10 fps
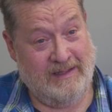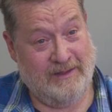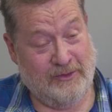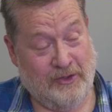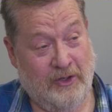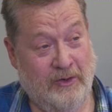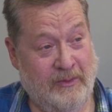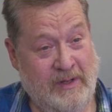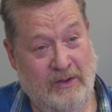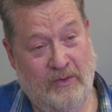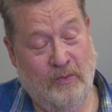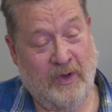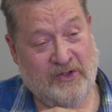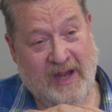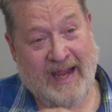So
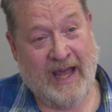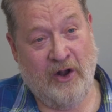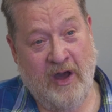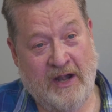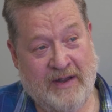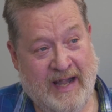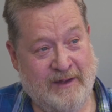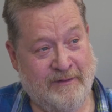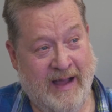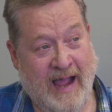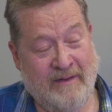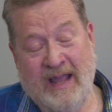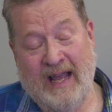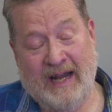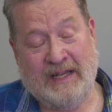once I got on in 95,
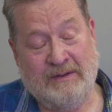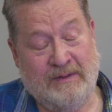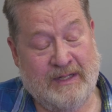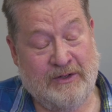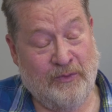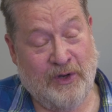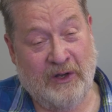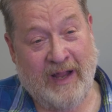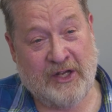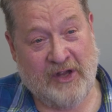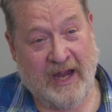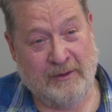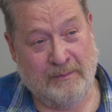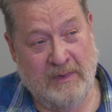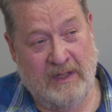I didn't realize I
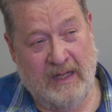could